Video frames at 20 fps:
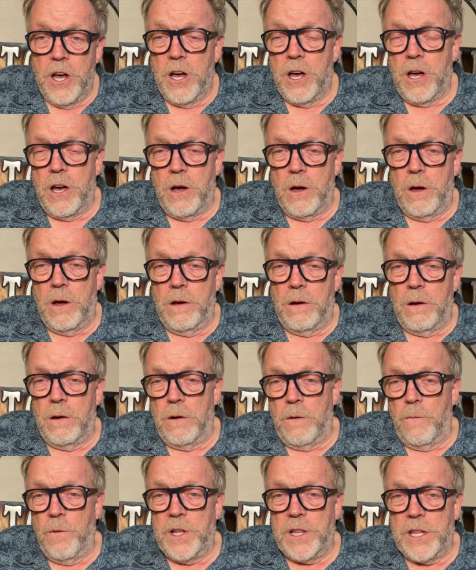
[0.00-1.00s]

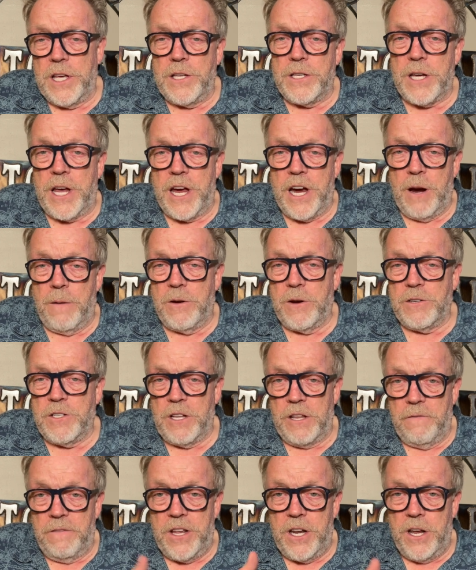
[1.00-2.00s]
with these cameras
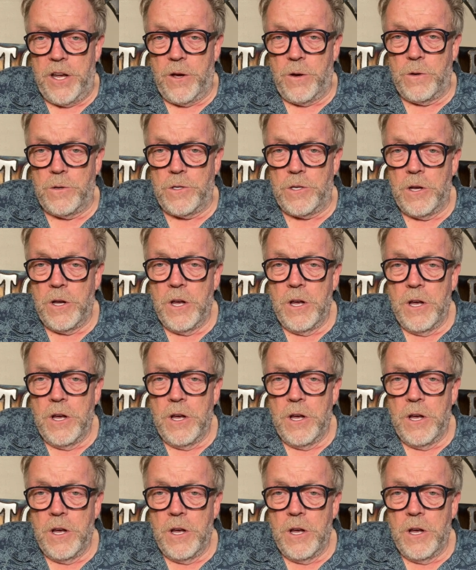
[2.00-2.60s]
and the videos